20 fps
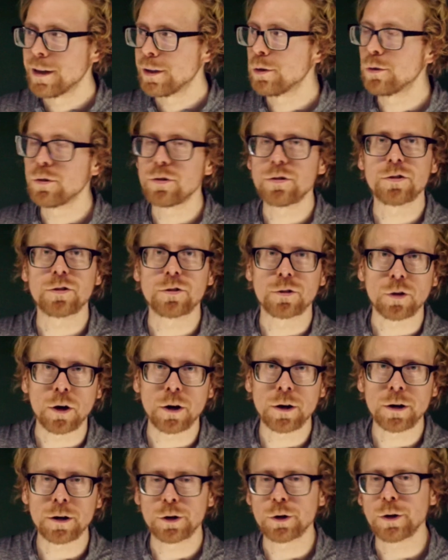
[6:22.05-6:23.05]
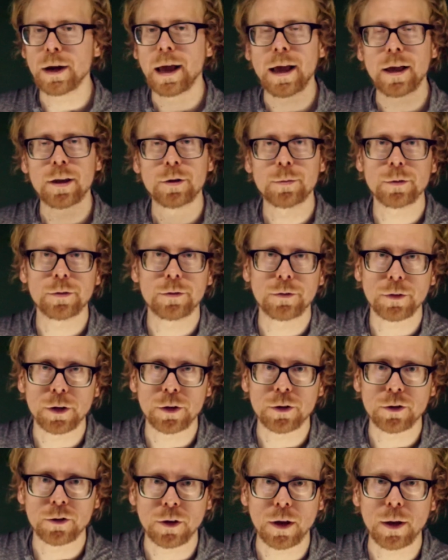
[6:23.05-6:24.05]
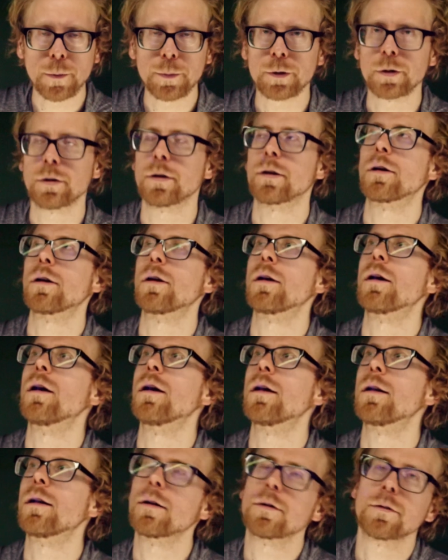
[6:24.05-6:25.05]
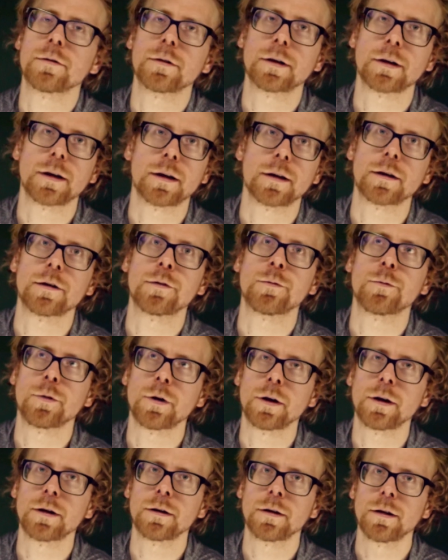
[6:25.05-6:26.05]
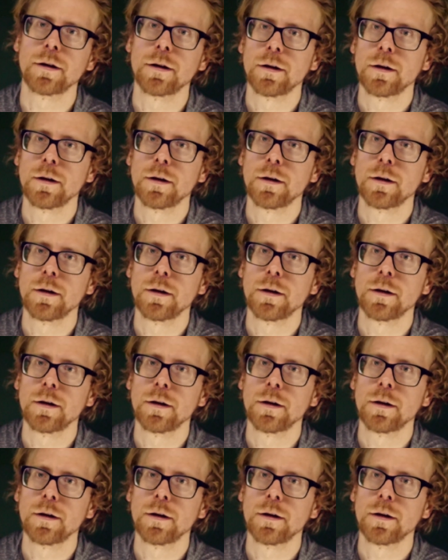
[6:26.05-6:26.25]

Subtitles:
you start, your asthma flares up and you're like, God, I don't think I can run,